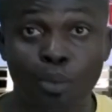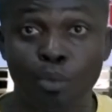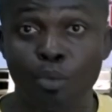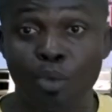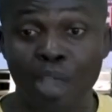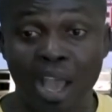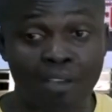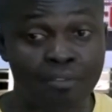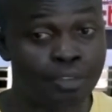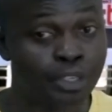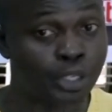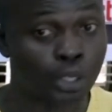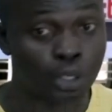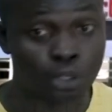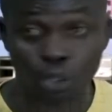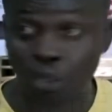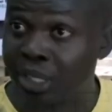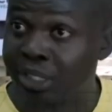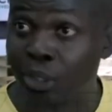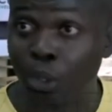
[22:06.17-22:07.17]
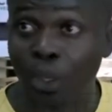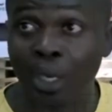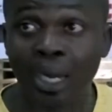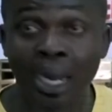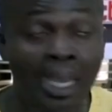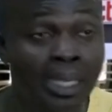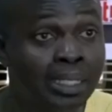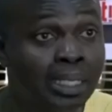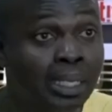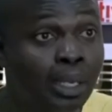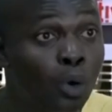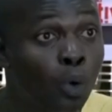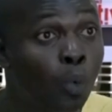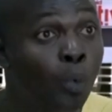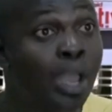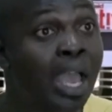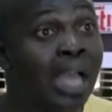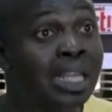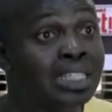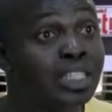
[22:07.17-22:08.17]
we have videos already online
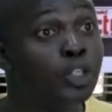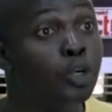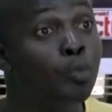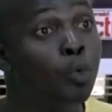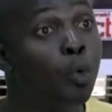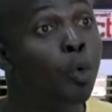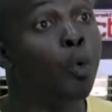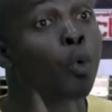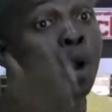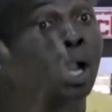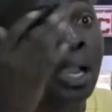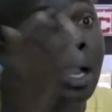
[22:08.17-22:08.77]
where Tinubu